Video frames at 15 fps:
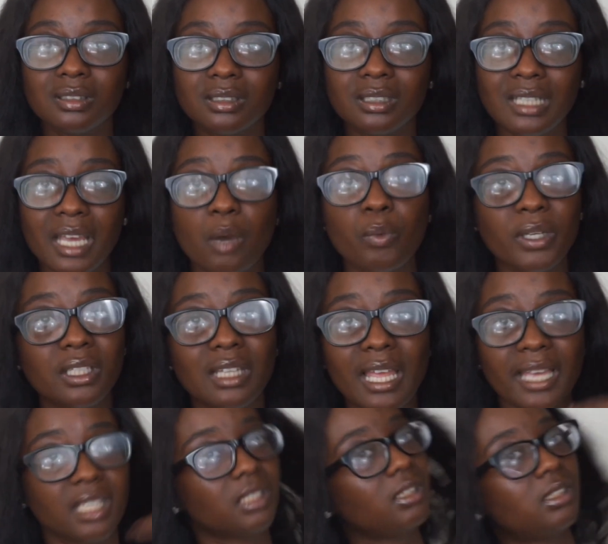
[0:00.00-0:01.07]
Can we,
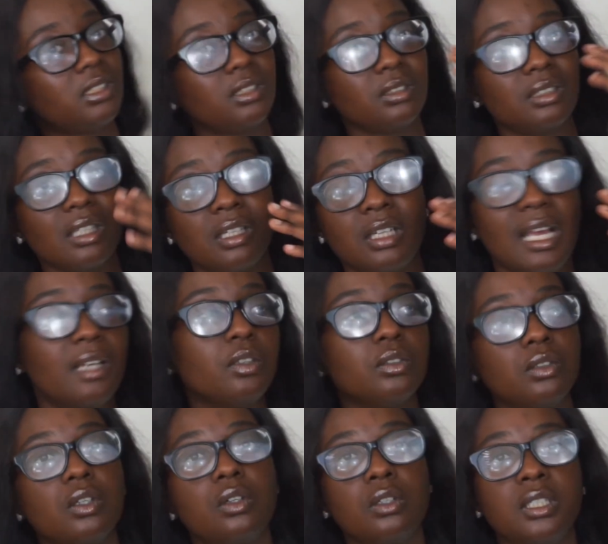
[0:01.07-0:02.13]
like, I don't
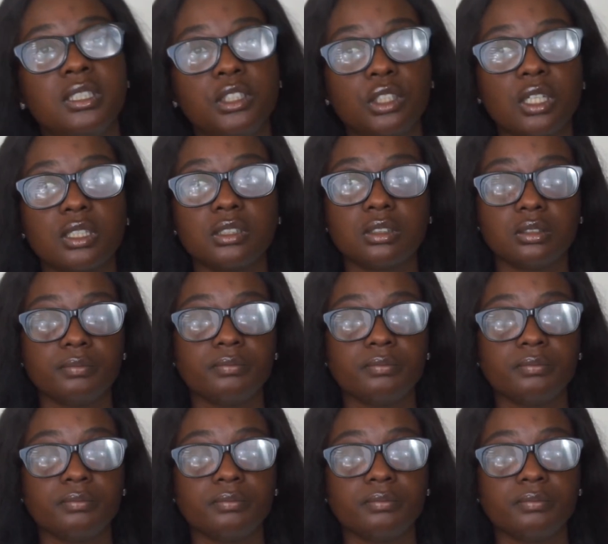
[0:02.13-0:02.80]
know, it's just